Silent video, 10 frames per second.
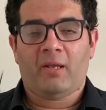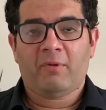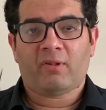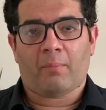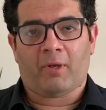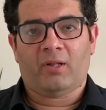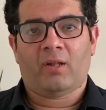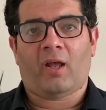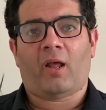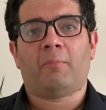My name is Amit,
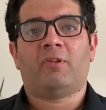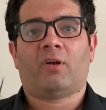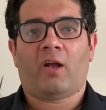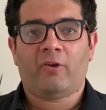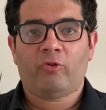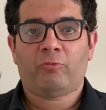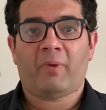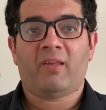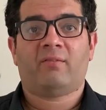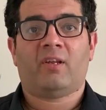and I'm a psychiatrist
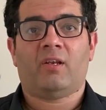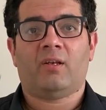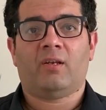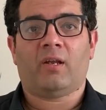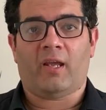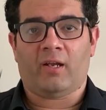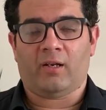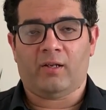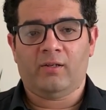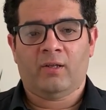based in
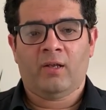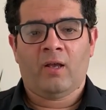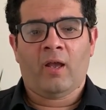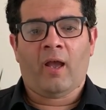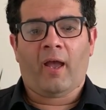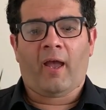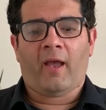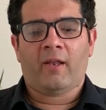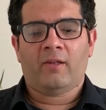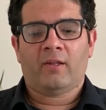England.
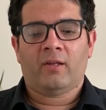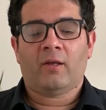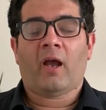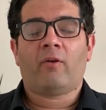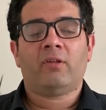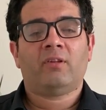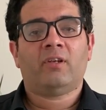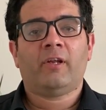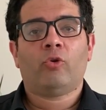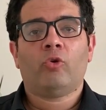And I
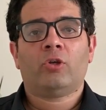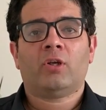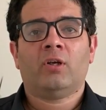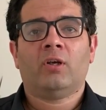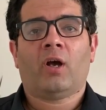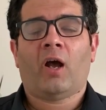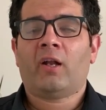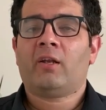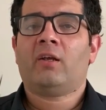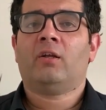recently wrote an
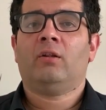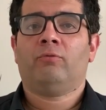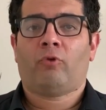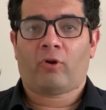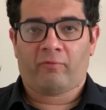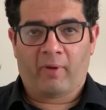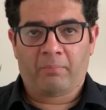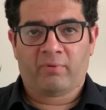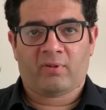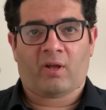article for a
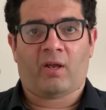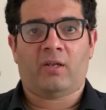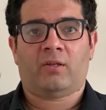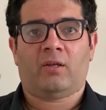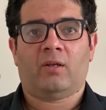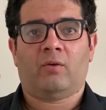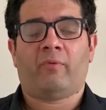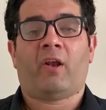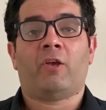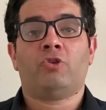website
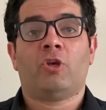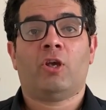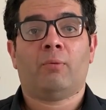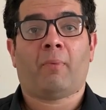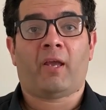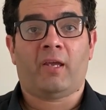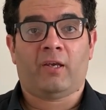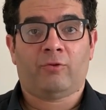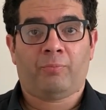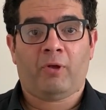where I shared my
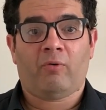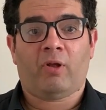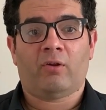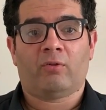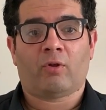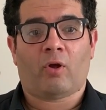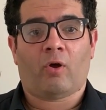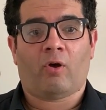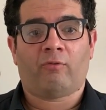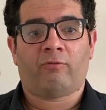experience
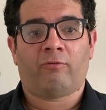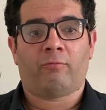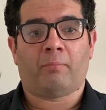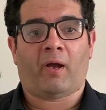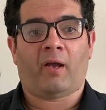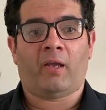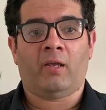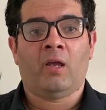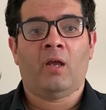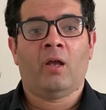of
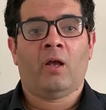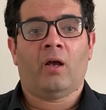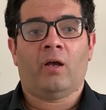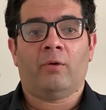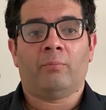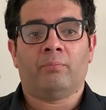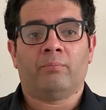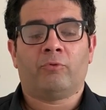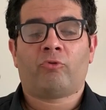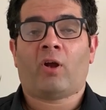my
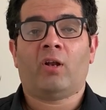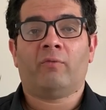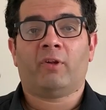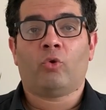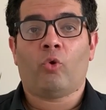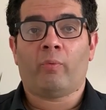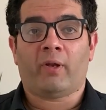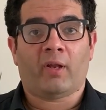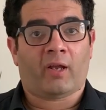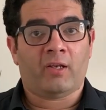struggle with
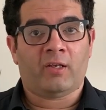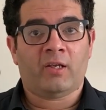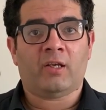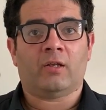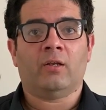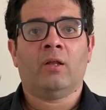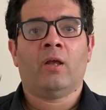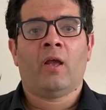COVID-19.